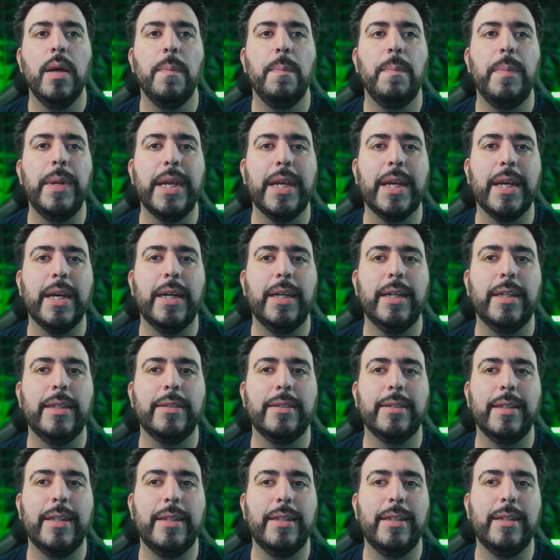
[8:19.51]

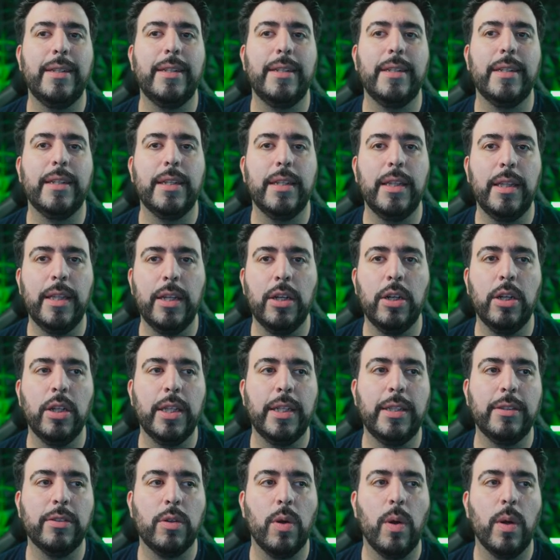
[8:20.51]
because it
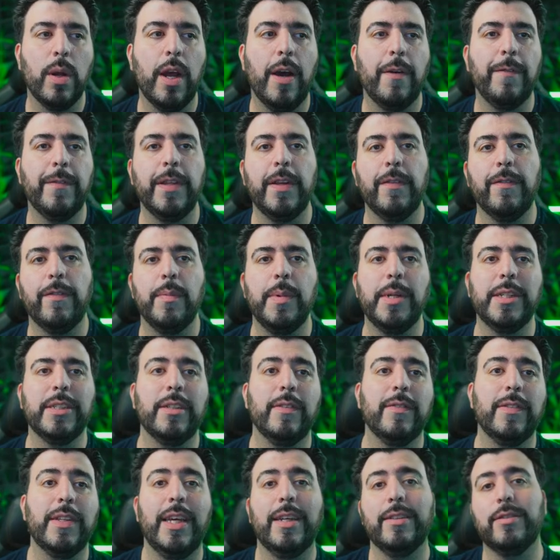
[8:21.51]
literally is going off the information
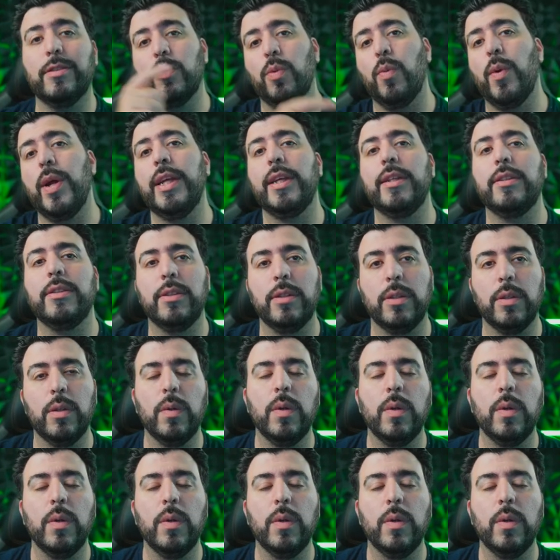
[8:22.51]
of the S22.